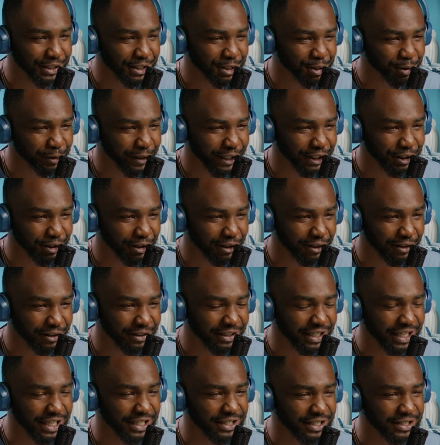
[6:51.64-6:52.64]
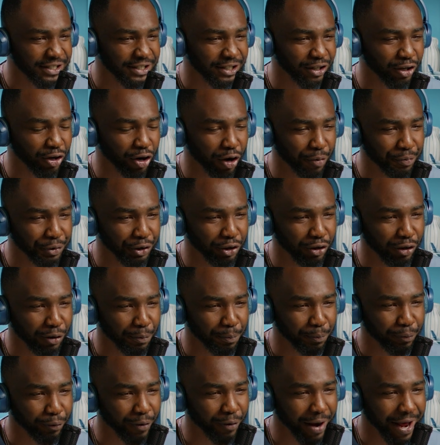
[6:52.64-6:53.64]
because they have not
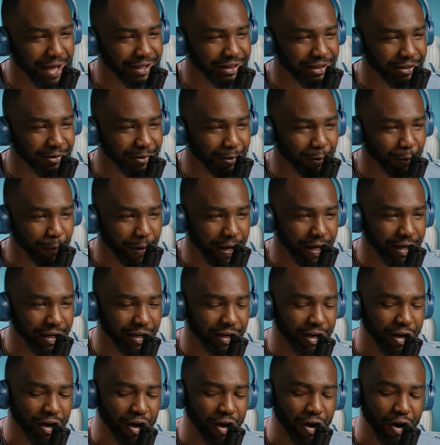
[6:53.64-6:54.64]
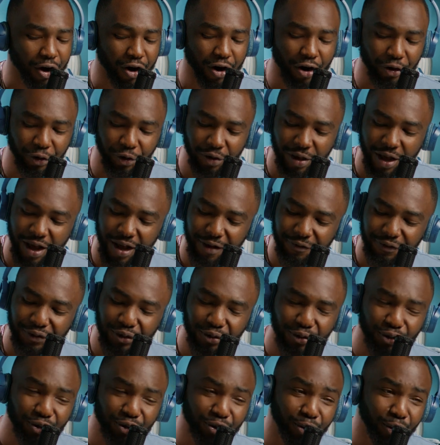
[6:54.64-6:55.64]
invested in a microphone. But I really
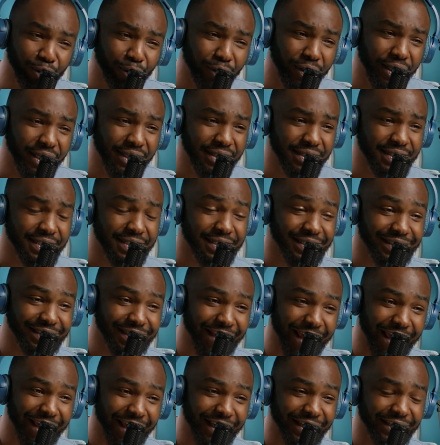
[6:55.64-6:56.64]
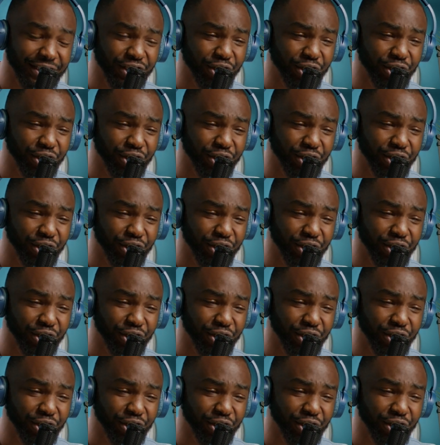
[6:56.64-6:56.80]
want you to invest in a quality